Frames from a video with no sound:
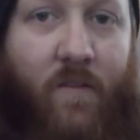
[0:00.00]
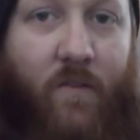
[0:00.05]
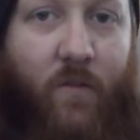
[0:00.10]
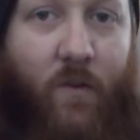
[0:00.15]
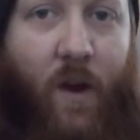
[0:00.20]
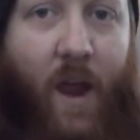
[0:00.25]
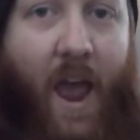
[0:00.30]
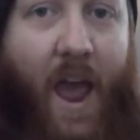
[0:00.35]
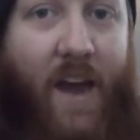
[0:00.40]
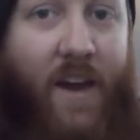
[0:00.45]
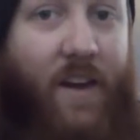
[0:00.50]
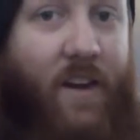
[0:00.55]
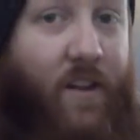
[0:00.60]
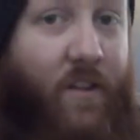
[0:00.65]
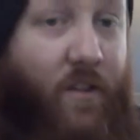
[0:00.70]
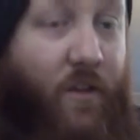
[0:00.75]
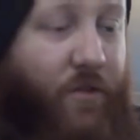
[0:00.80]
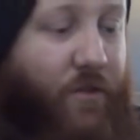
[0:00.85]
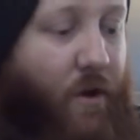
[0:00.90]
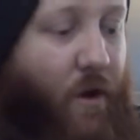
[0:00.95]
So we're adding
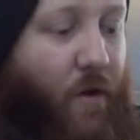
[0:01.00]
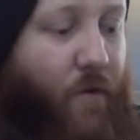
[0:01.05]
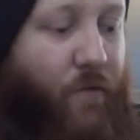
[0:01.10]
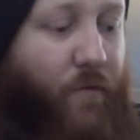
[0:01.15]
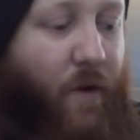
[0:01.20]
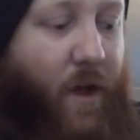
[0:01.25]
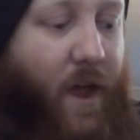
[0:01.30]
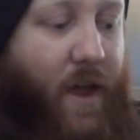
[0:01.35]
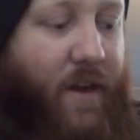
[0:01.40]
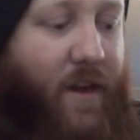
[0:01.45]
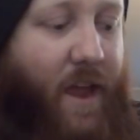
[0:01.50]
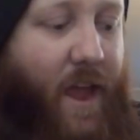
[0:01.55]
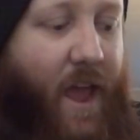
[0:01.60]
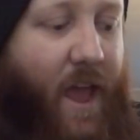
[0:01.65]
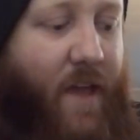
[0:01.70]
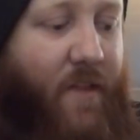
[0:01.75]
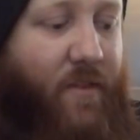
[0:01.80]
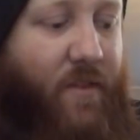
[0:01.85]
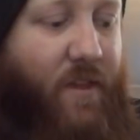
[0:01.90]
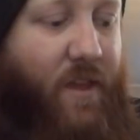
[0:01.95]
in the 3rd fret
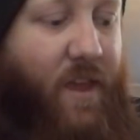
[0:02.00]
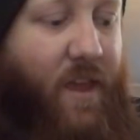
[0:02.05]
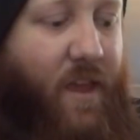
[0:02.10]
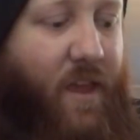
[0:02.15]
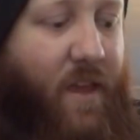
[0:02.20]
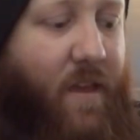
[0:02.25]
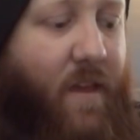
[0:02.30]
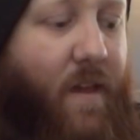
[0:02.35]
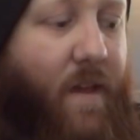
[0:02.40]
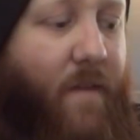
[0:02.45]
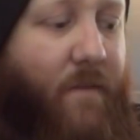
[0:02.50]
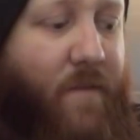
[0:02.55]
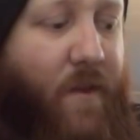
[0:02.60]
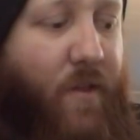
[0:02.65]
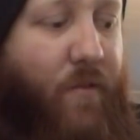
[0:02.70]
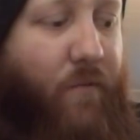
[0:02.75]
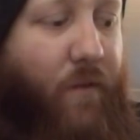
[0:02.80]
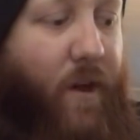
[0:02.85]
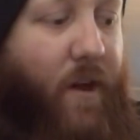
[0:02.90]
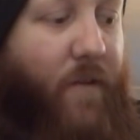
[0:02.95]
and the
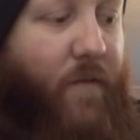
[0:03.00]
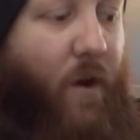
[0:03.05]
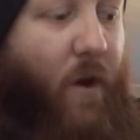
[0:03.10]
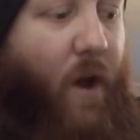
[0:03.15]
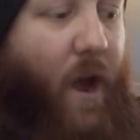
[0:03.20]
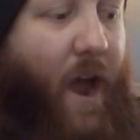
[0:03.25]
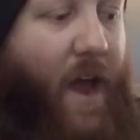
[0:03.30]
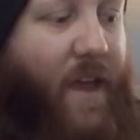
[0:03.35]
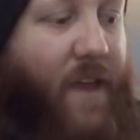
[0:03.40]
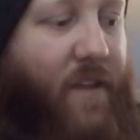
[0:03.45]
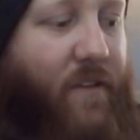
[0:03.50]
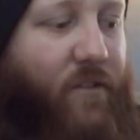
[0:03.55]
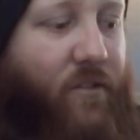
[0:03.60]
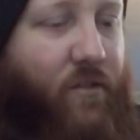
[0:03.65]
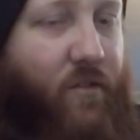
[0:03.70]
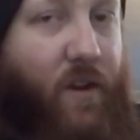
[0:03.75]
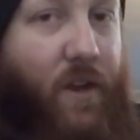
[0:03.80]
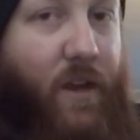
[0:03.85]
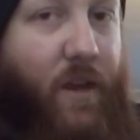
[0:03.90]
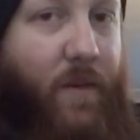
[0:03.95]
5th fret of our high E
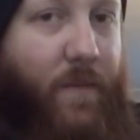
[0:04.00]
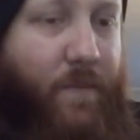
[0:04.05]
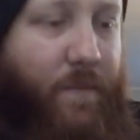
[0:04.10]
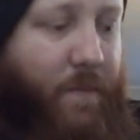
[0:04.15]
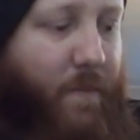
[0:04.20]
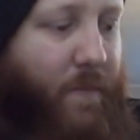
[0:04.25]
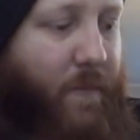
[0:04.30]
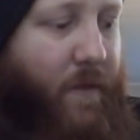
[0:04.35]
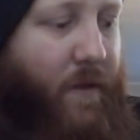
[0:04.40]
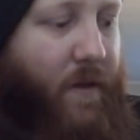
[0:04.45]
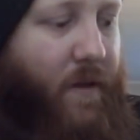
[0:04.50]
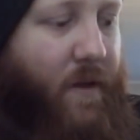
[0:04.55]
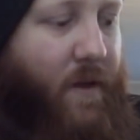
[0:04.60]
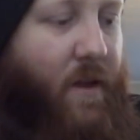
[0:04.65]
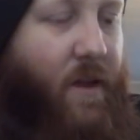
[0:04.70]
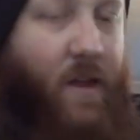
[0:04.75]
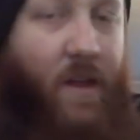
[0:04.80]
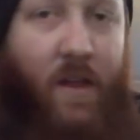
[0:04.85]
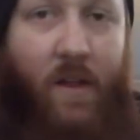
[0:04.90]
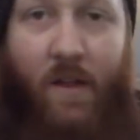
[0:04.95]

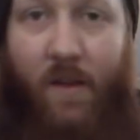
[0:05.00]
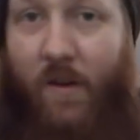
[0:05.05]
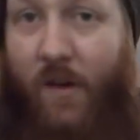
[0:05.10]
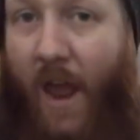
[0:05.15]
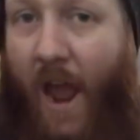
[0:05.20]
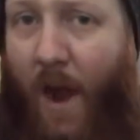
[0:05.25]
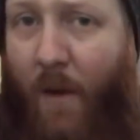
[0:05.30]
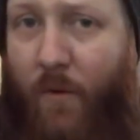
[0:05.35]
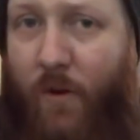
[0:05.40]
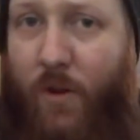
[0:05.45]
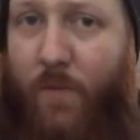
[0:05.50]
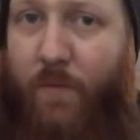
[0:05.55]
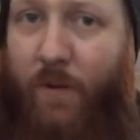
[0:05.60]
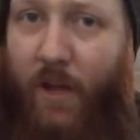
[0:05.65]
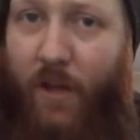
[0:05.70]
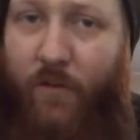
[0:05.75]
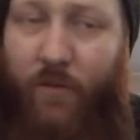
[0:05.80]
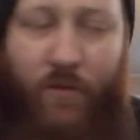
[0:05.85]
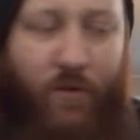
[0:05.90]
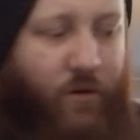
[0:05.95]
string. Now when you
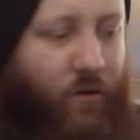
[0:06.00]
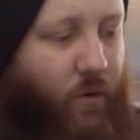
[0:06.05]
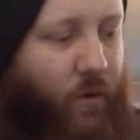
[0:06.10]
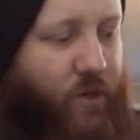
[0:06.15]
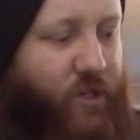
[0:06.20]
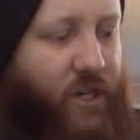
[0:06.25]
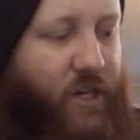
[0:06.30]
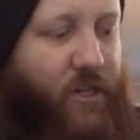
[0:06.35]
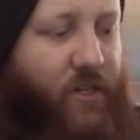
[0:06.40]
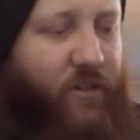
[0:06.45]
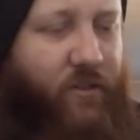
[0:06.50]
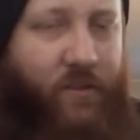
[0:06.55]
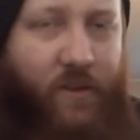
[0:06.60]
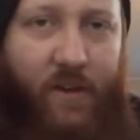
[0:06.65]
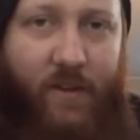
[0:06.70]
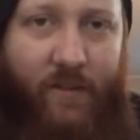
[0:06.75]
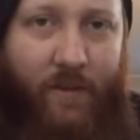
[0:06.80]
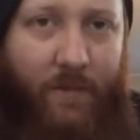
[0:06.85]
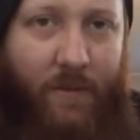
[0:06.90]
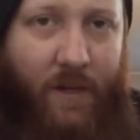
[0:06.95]
play through your chord changes, you
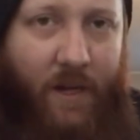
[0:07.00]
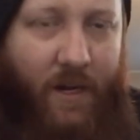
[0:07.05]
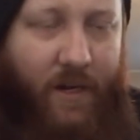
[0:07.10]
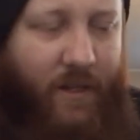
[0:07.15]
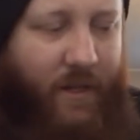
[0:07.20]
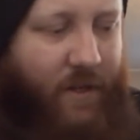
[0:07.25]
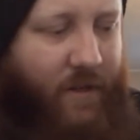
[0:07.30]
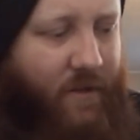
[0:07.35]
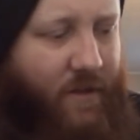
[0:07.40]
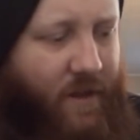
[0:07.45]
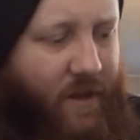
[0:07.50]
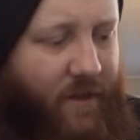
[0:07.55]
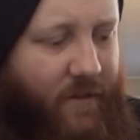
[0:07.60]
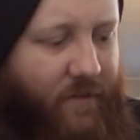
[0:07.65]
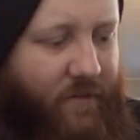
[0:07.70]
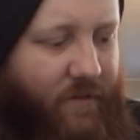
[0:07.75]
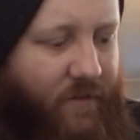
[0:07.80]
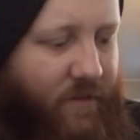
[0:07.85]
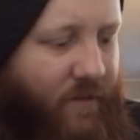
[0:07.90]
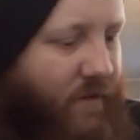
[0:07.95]
get something kind of like
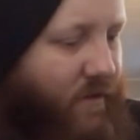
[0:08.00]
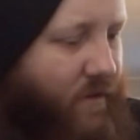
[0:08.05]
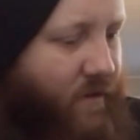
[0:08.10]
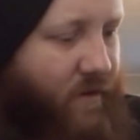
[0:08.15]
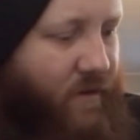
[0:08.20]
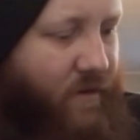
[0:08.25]
this.